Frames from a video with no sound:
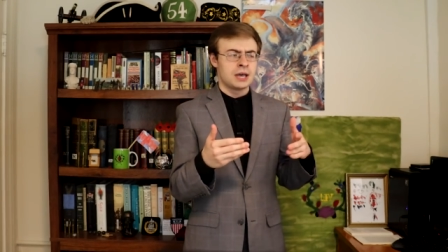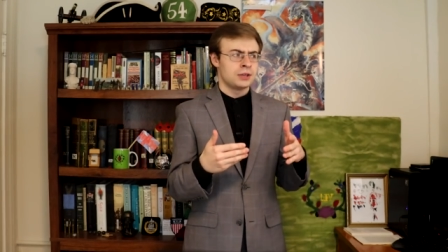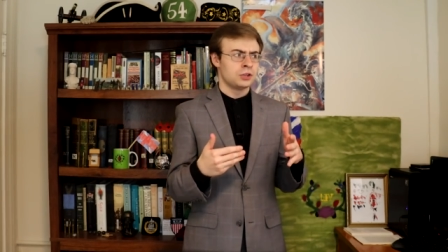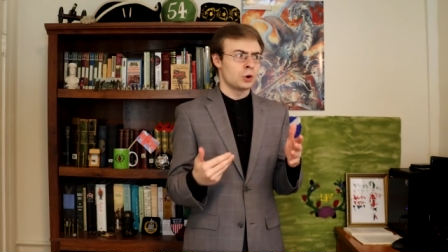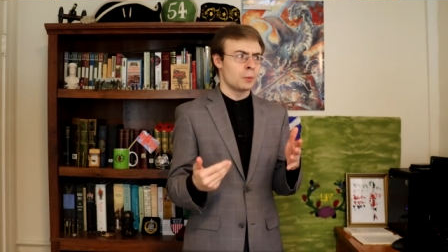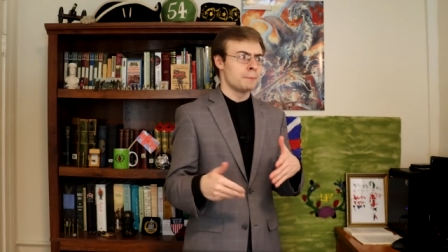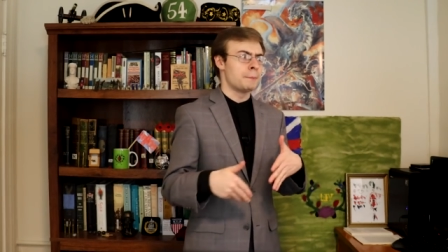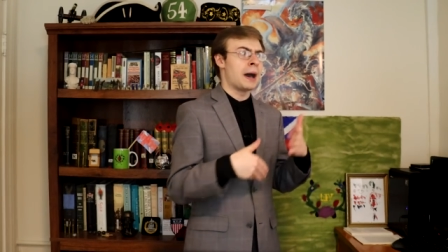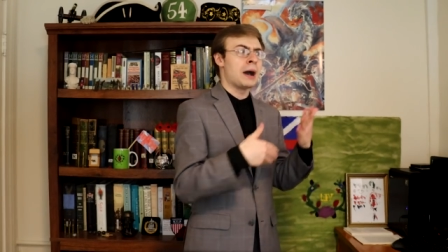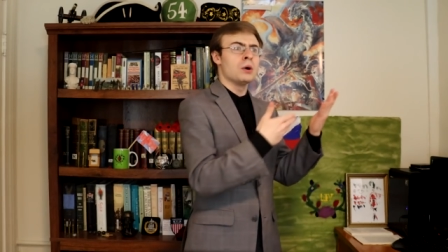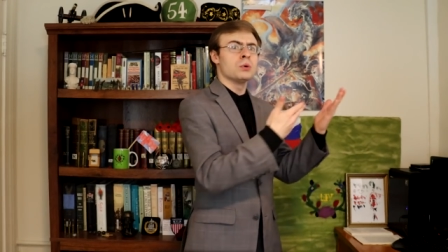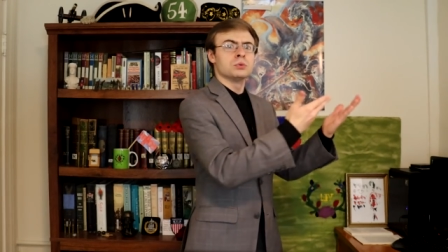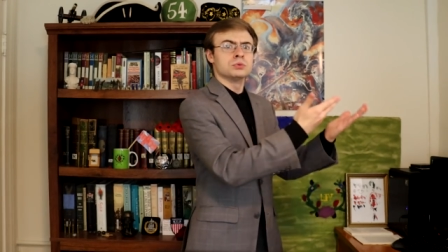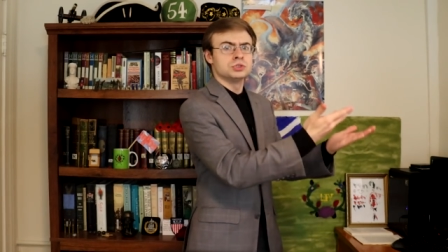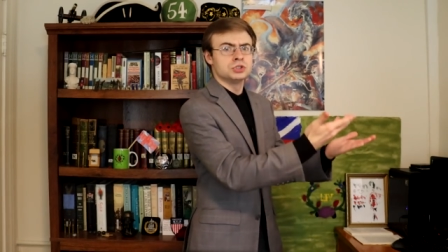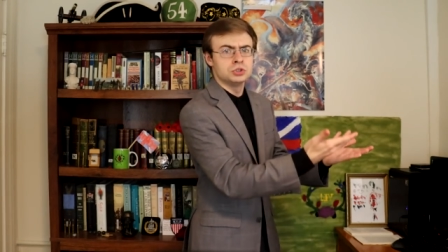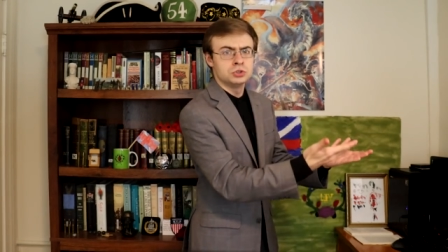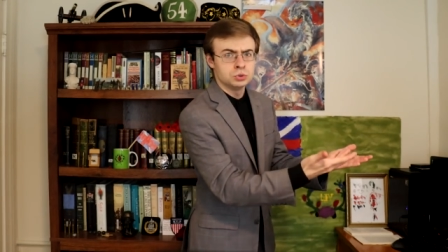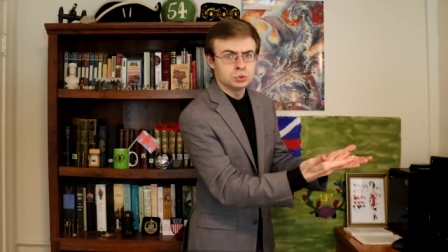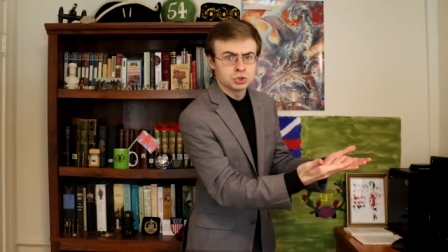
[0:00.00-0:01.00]
you know, bound
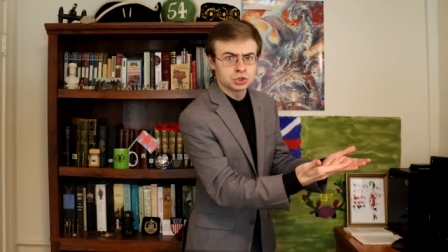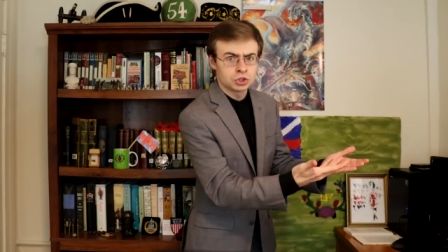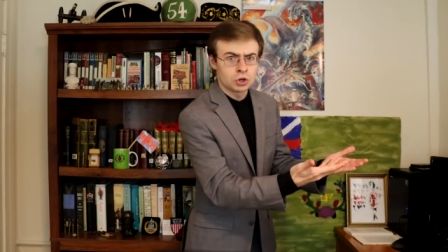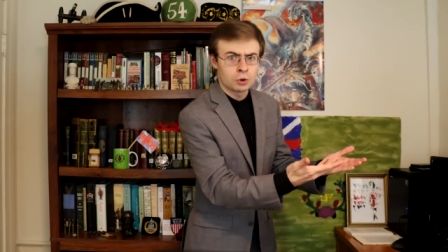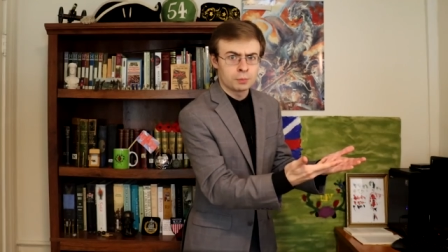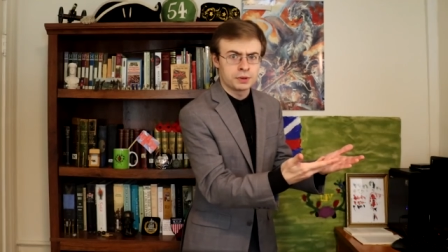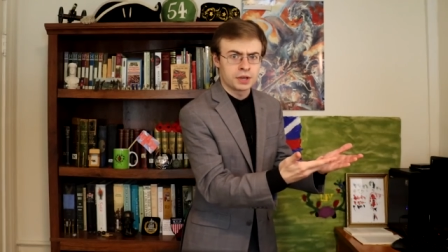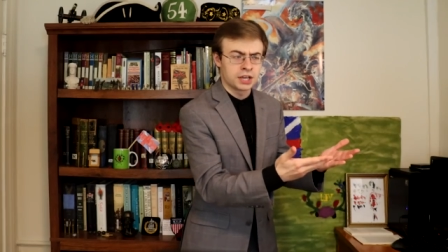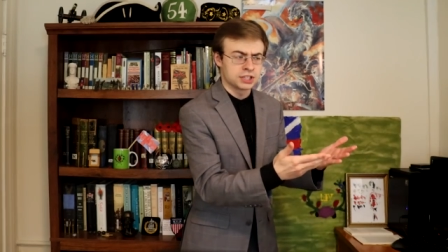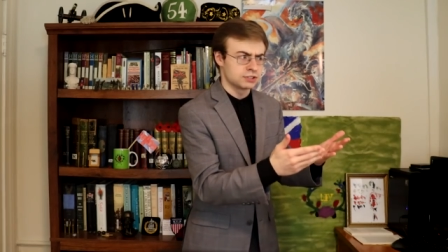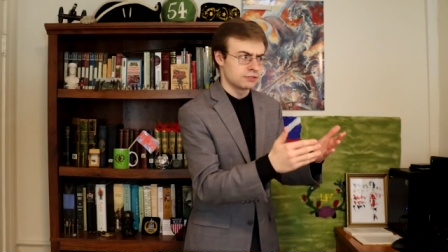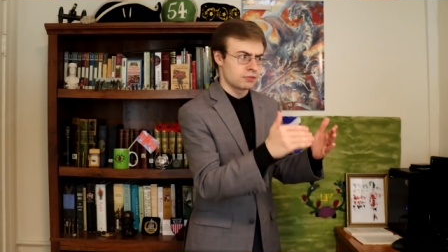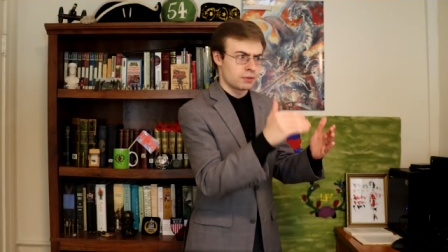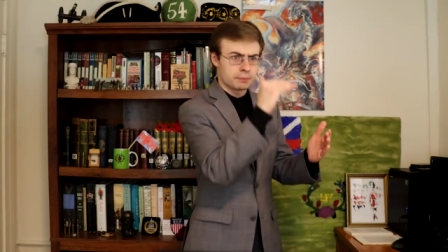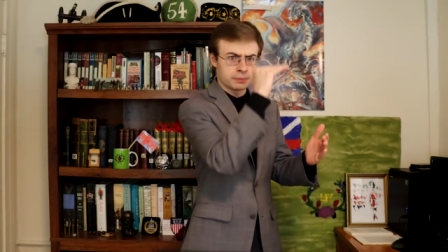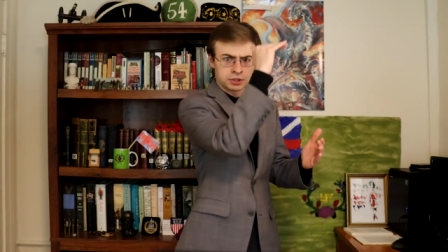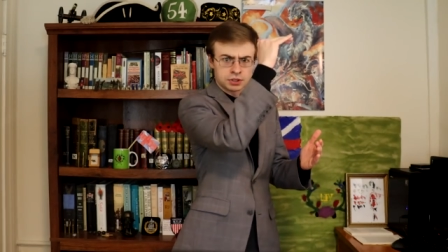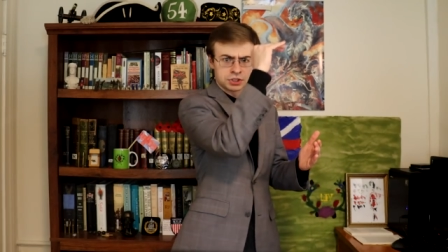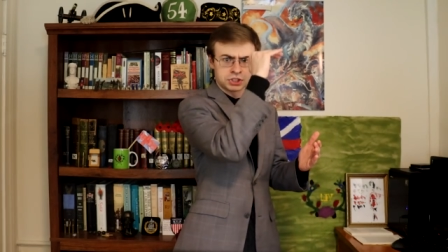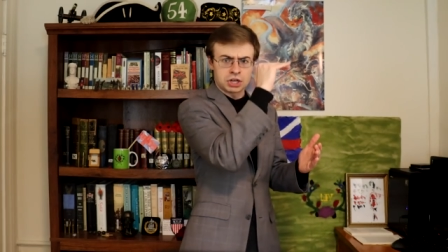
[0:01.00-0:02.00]
to do so because of the
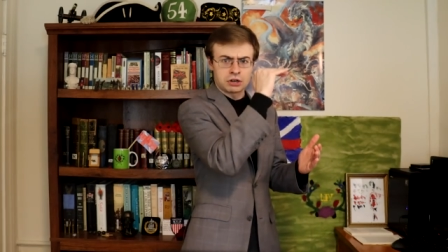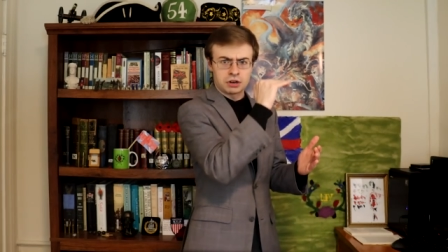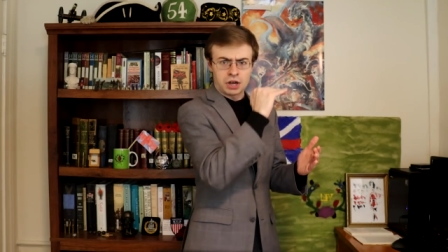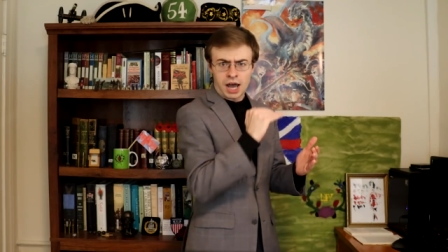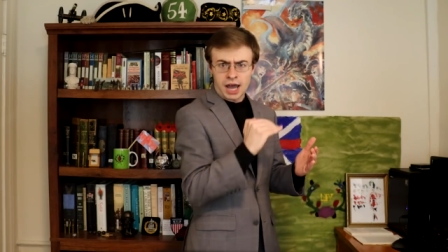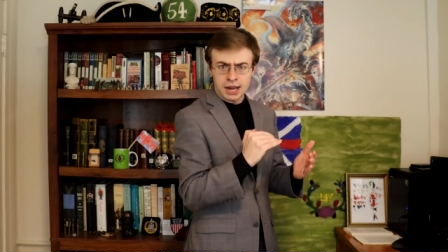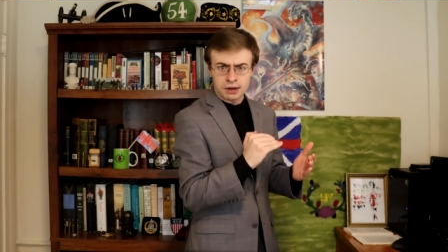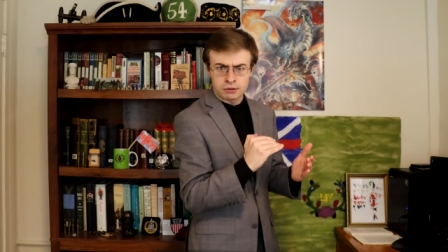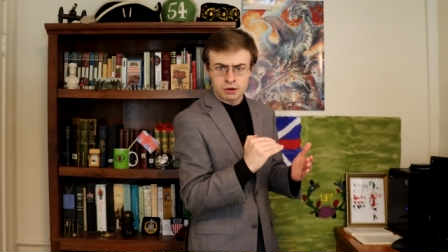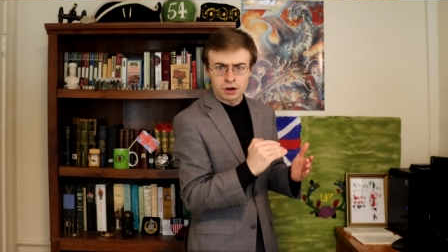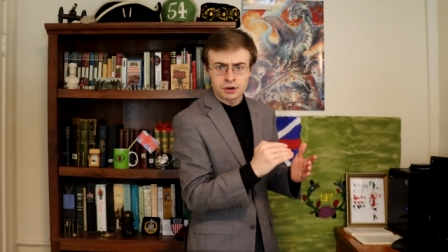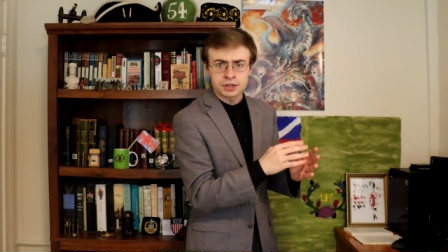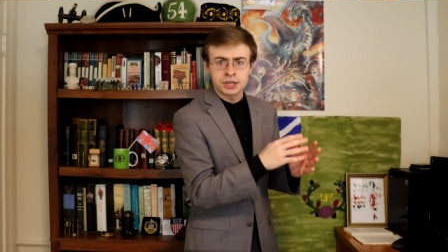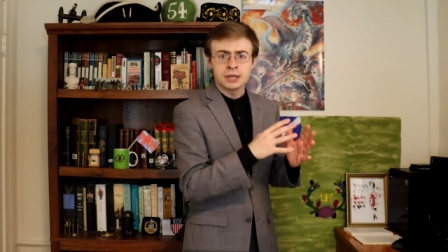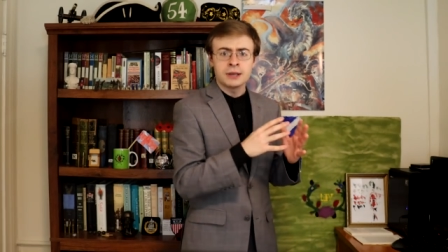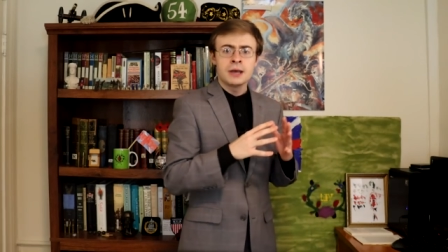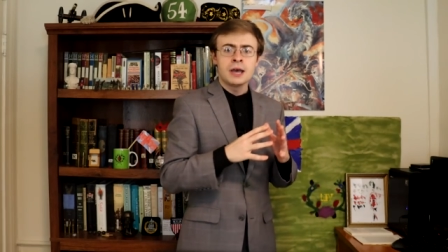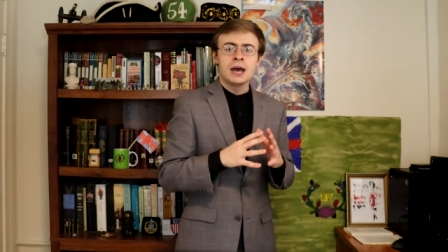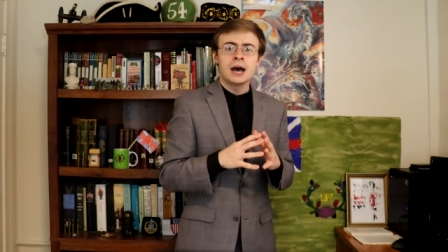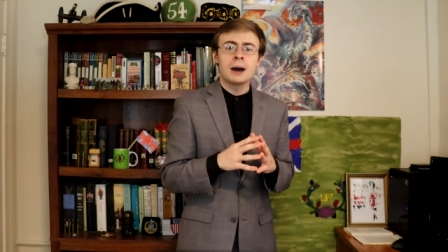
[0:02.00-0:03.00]
military hierarchy,